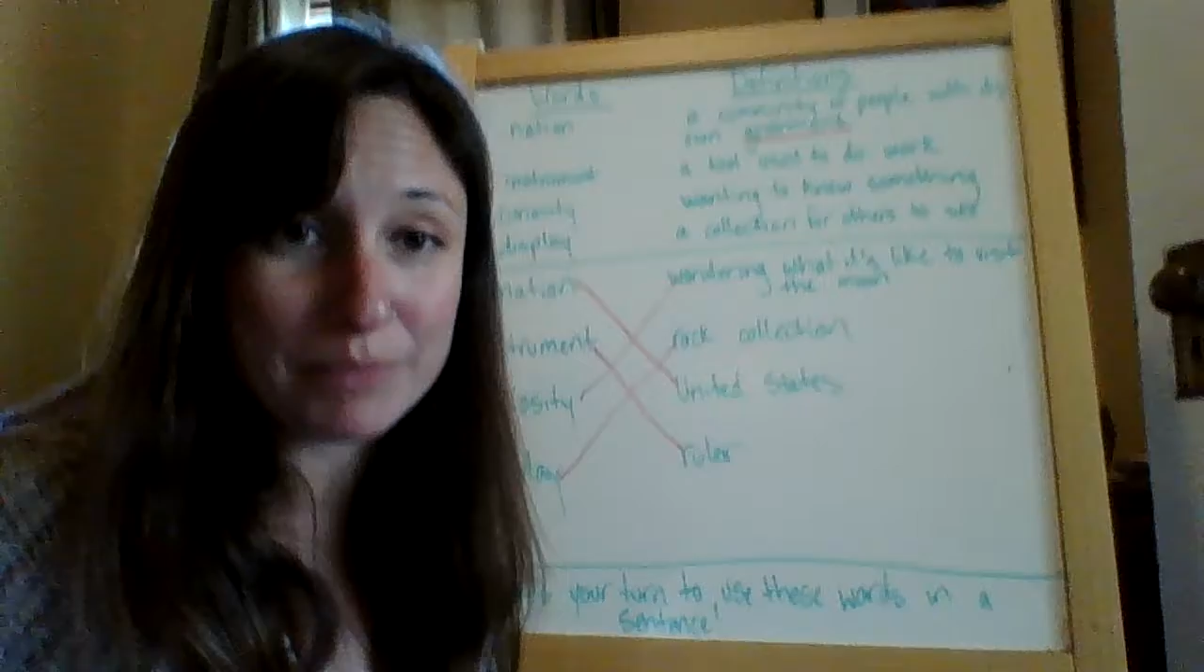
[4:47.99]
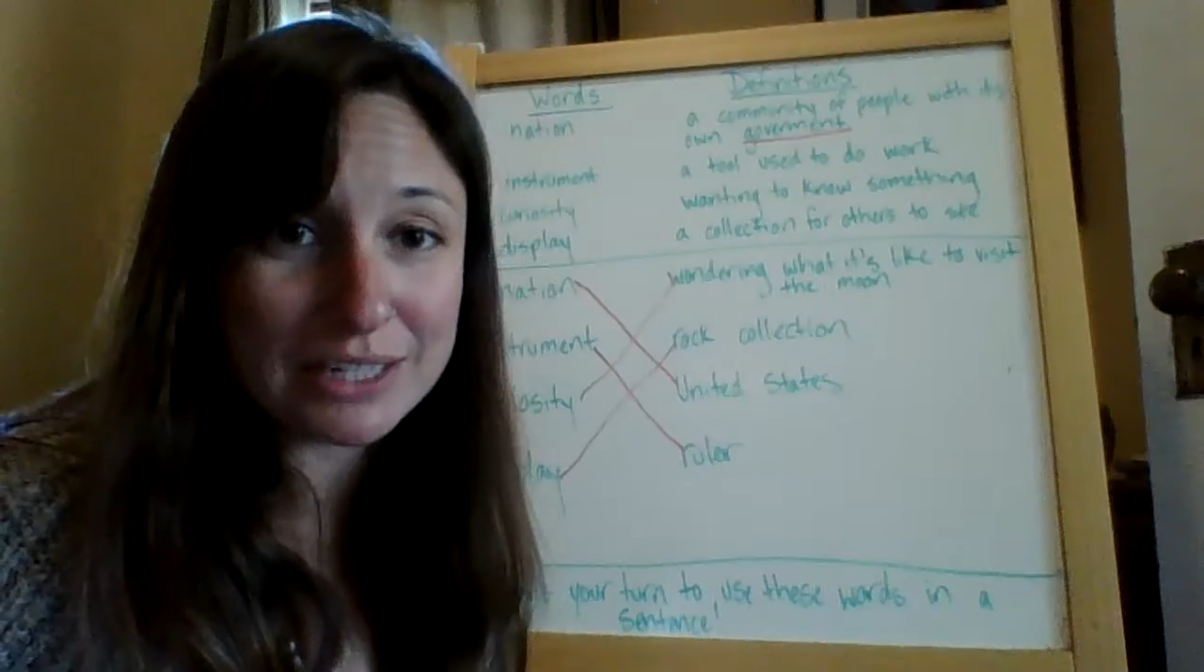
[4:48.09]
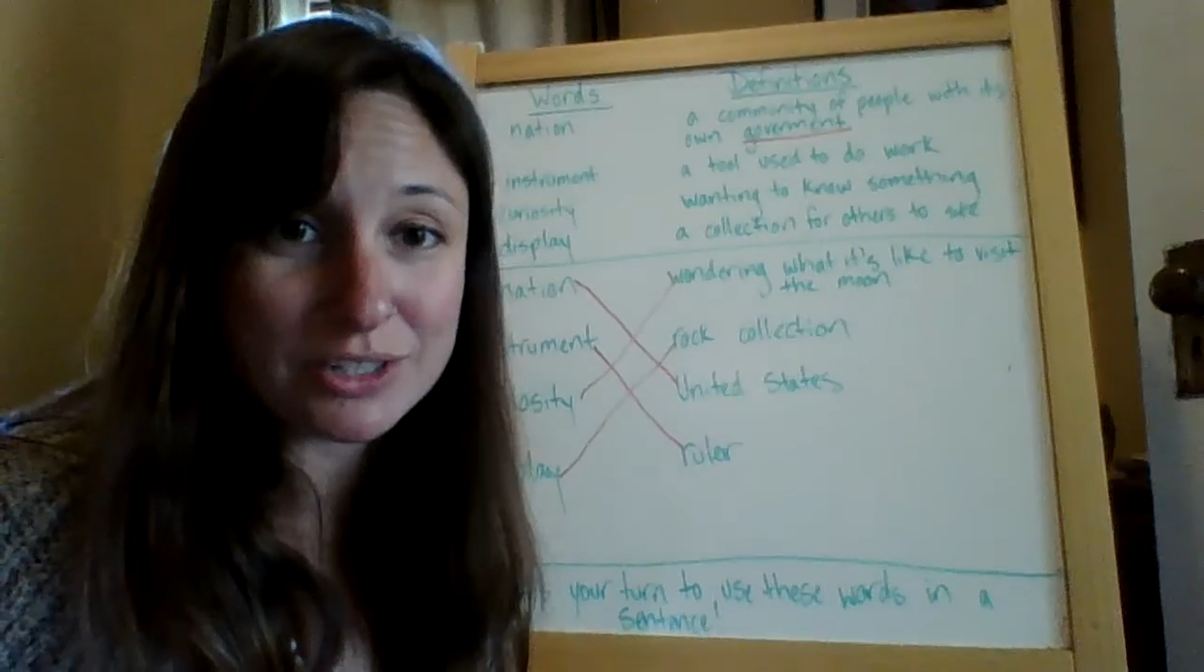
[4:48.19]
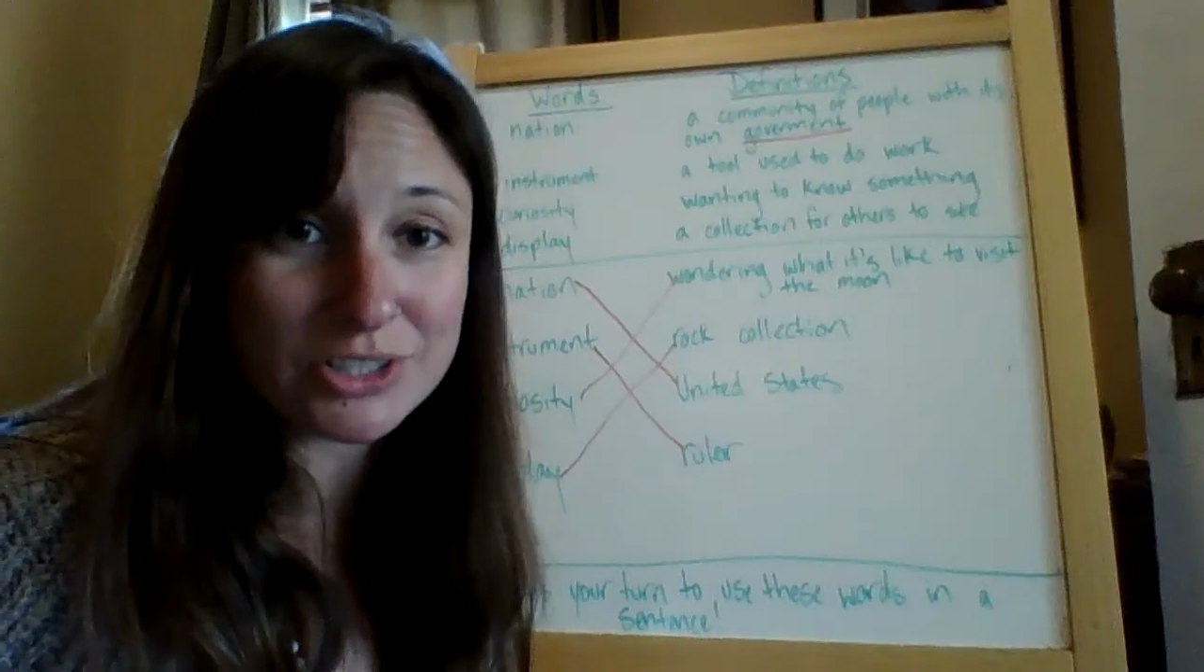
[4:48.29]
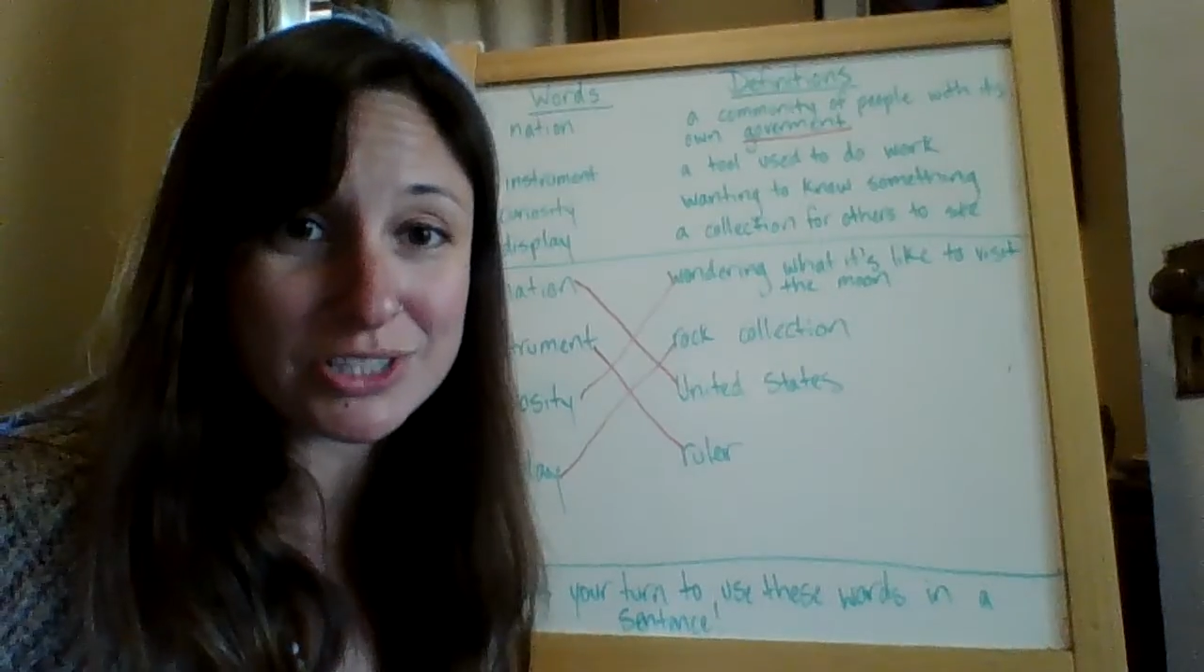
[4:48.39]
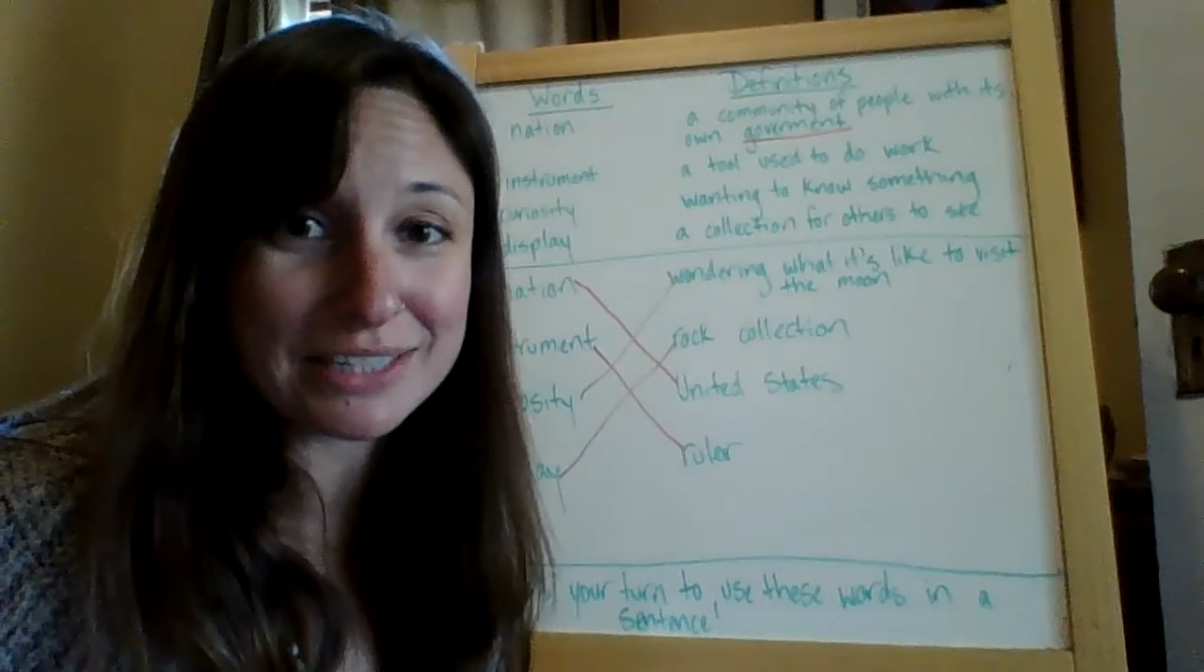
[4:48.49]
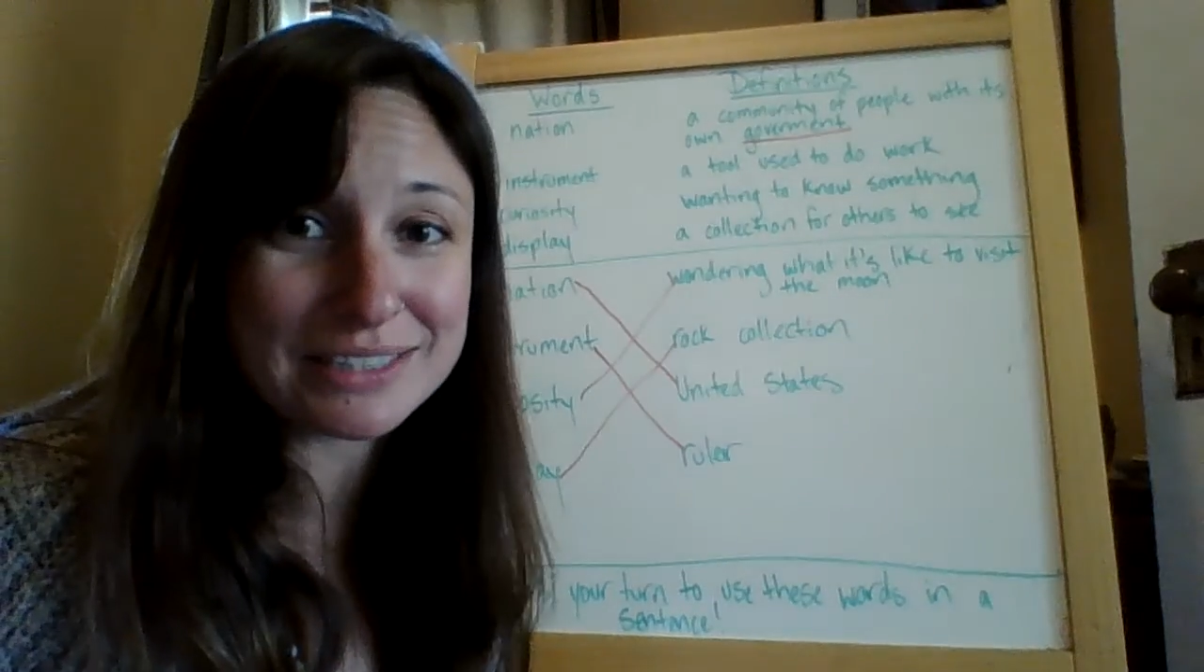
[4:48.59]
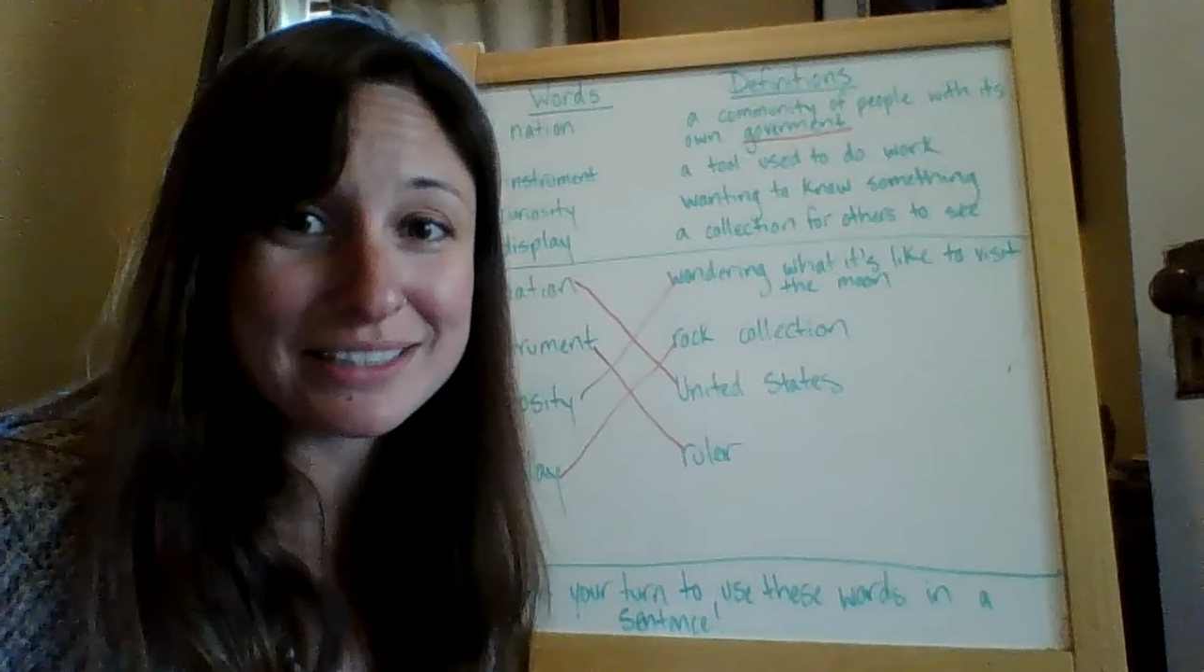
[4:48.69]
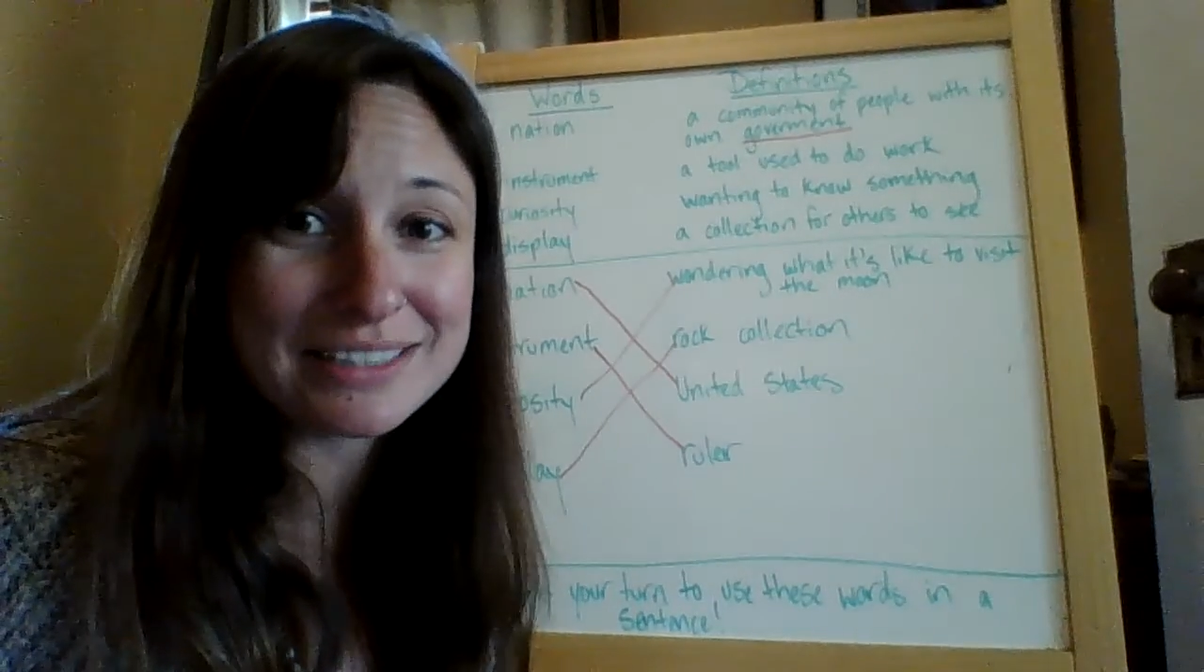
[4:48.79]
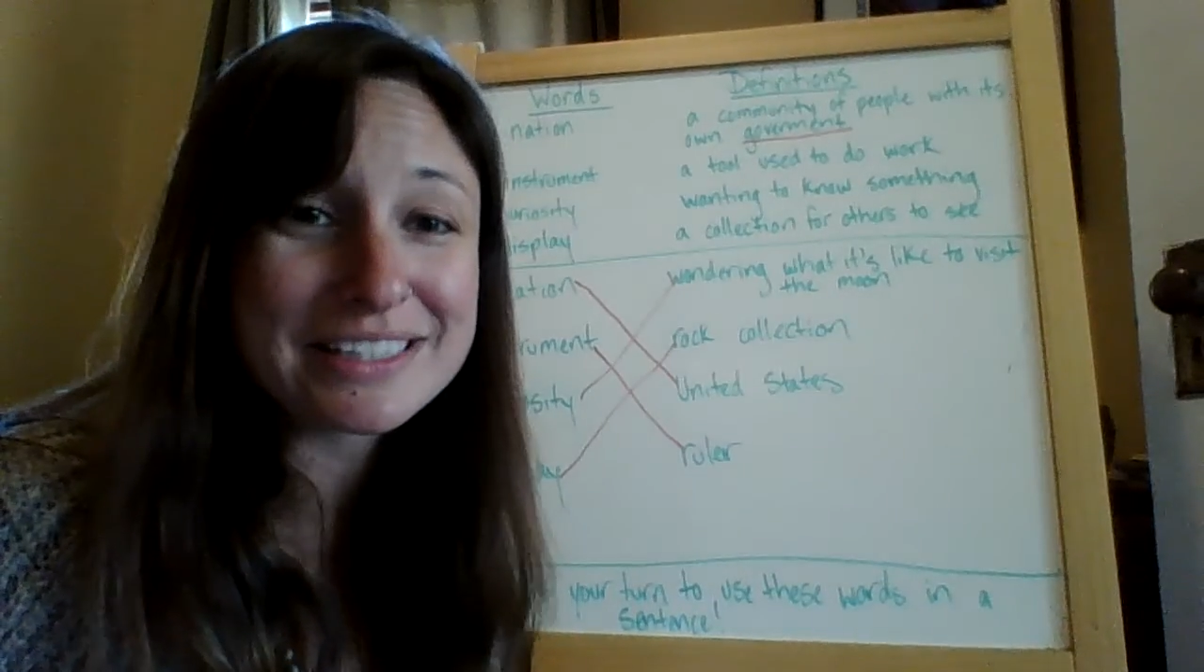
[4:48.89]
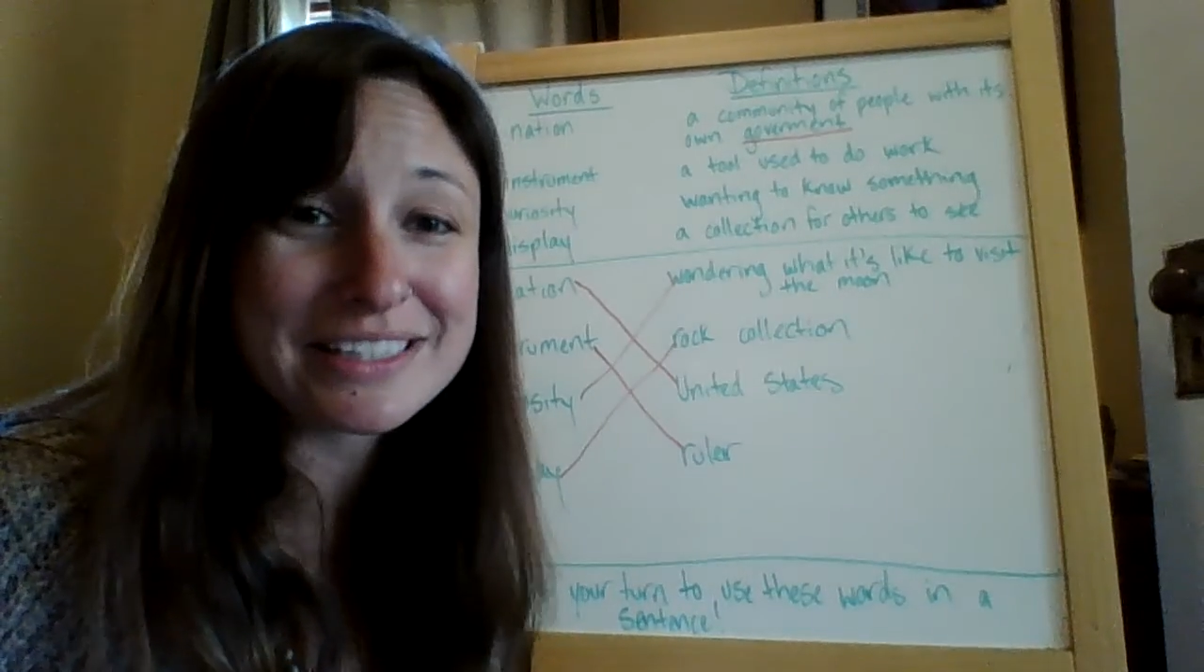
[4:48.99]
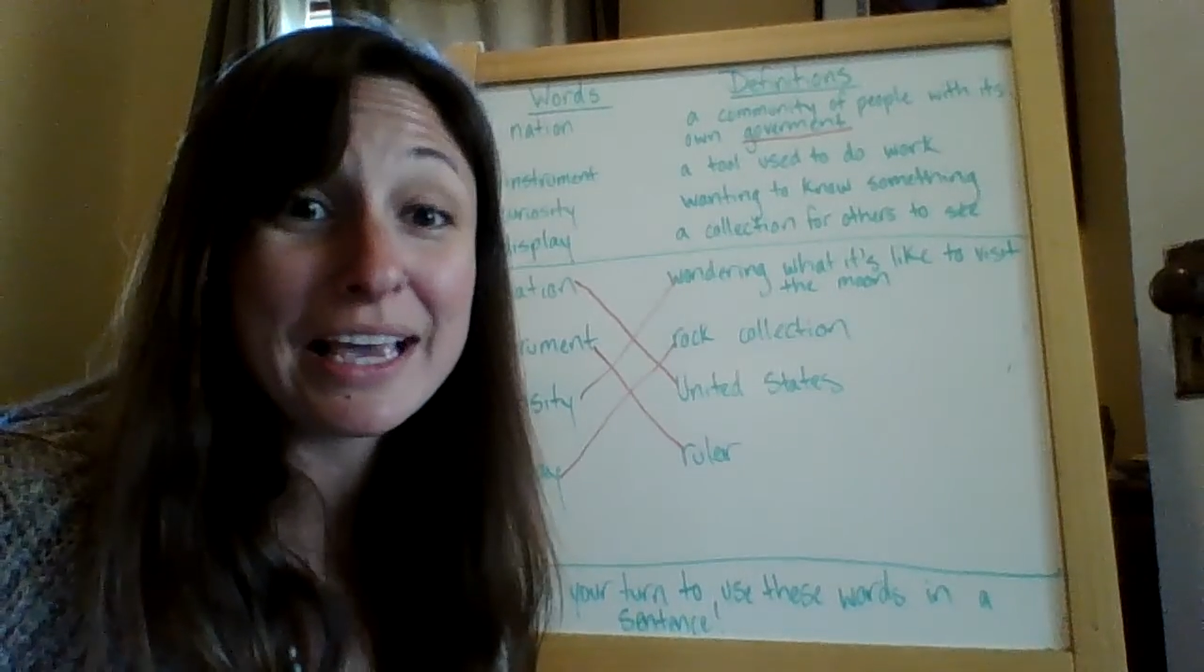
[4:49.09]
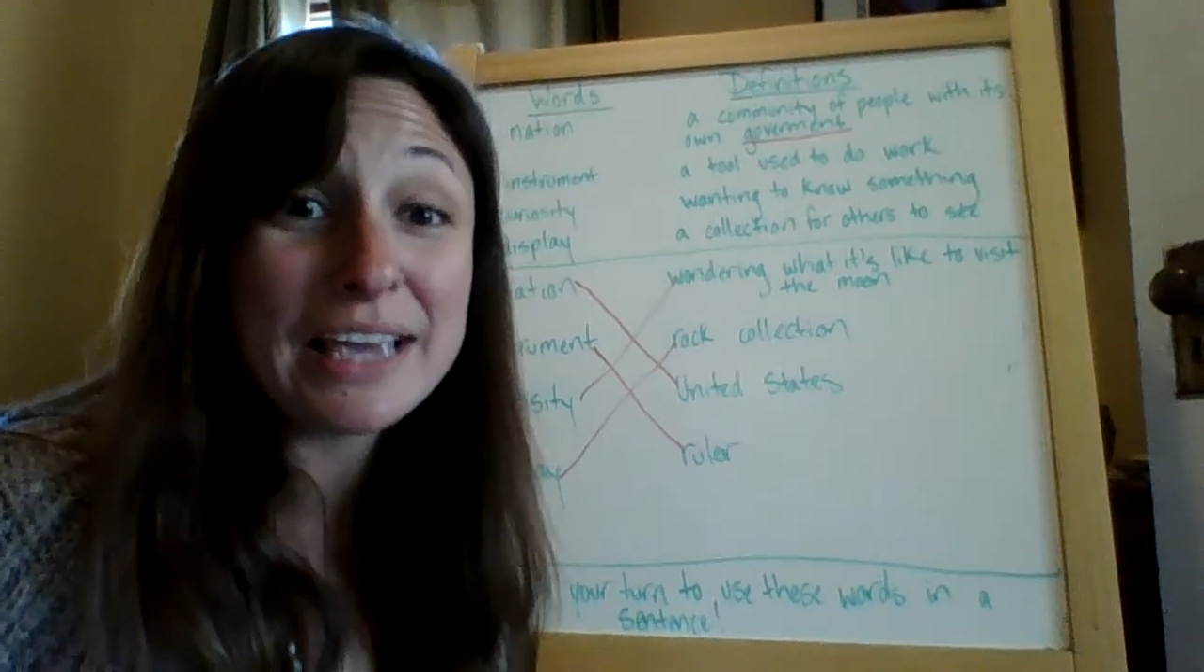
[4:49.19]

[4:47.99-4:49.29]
in your sentence.